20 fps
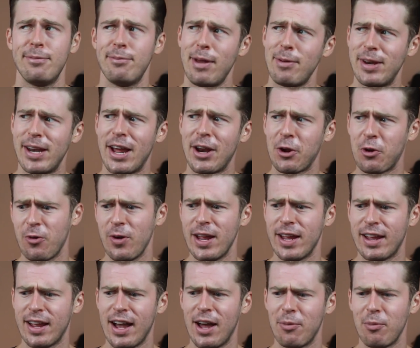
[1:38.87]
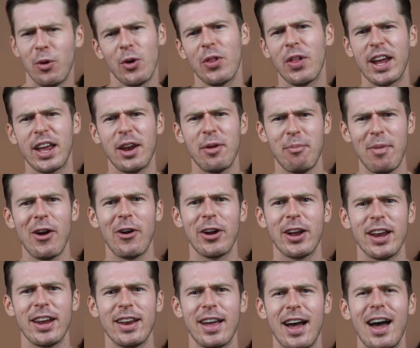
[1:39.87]
maybe not a Greek god, more like an
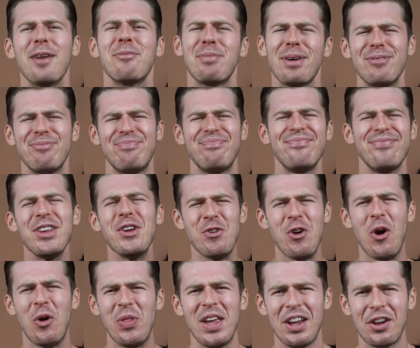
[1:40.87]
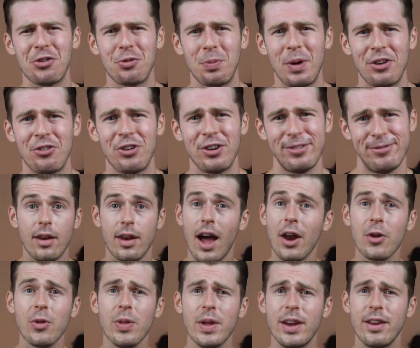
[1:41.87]
American god, but you know the expression.
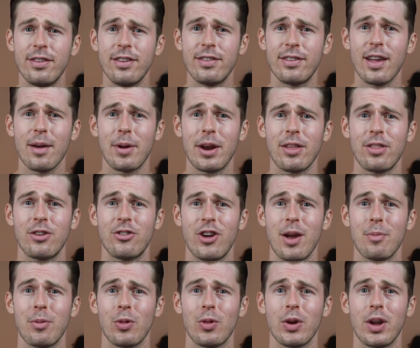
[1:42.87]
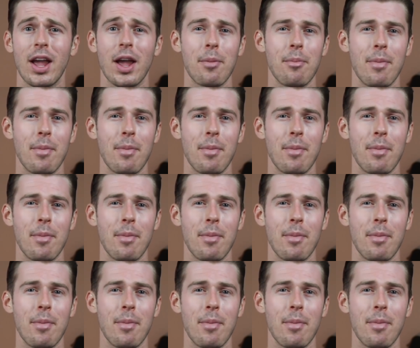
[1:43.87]
Not only does he step out of the chamber looking